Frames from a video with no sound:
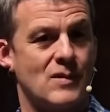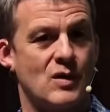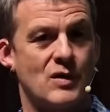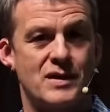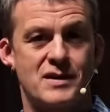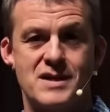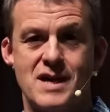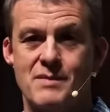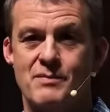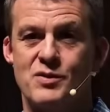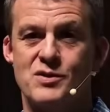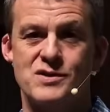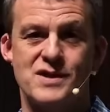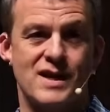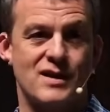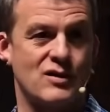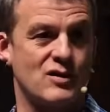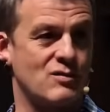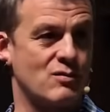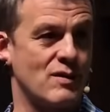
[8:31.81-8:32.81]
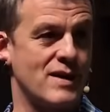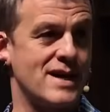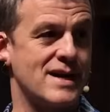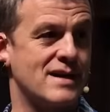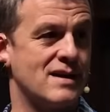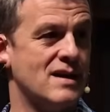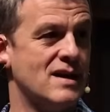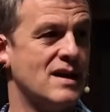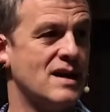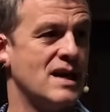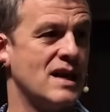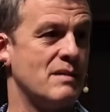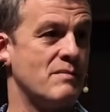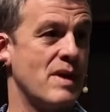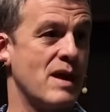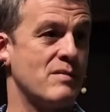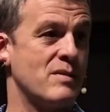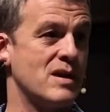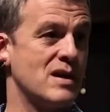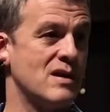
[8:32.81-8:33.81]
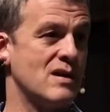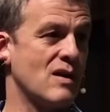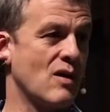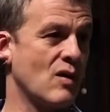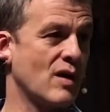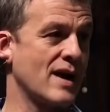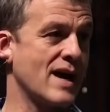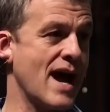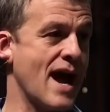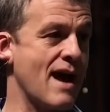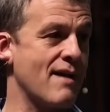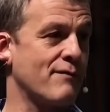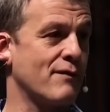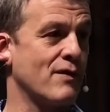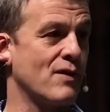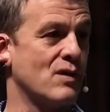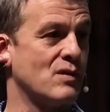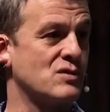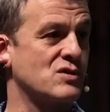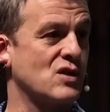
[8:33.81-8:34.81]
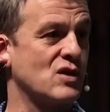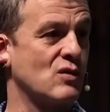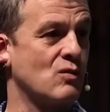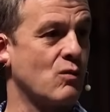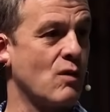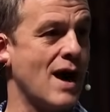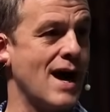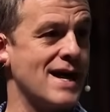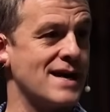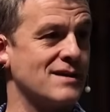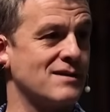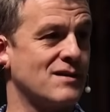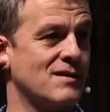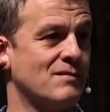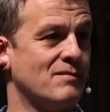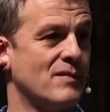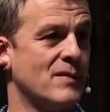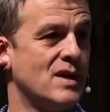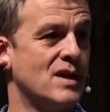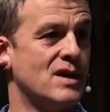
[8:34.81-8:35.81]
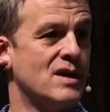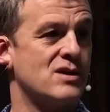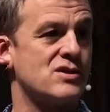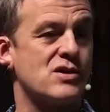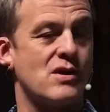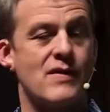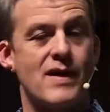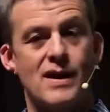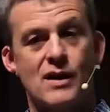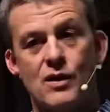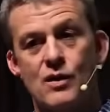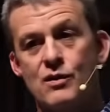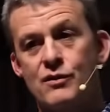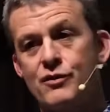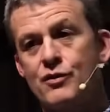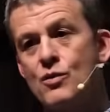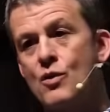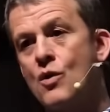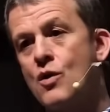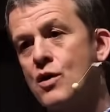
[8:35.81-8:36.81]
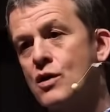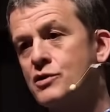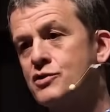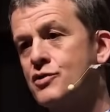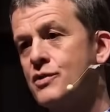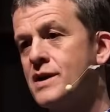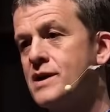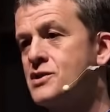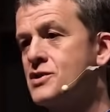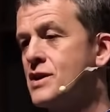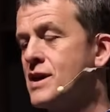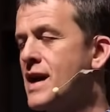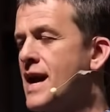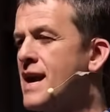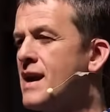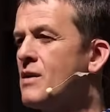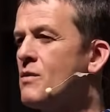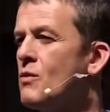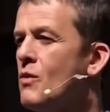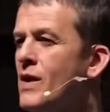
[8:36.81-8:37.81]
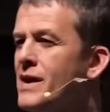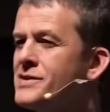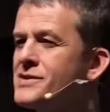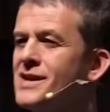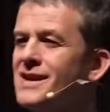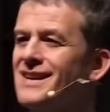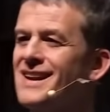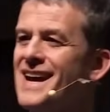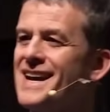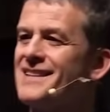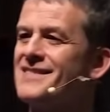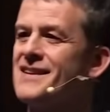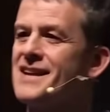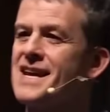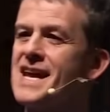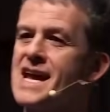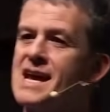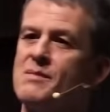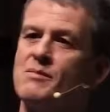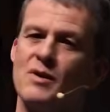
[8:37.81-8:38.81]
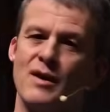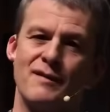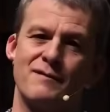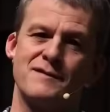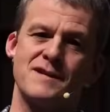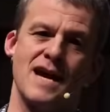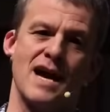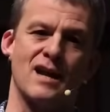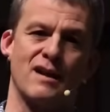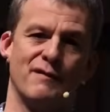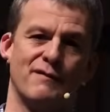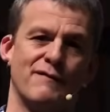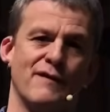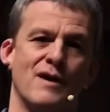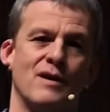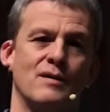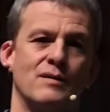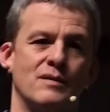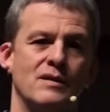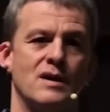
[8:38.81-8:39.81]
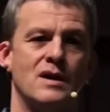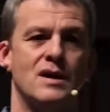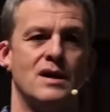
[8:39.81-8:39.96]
Only 10% could read, and maybe only half of those could write. So they learned through oral tradition, and it wasn't like the game of telephone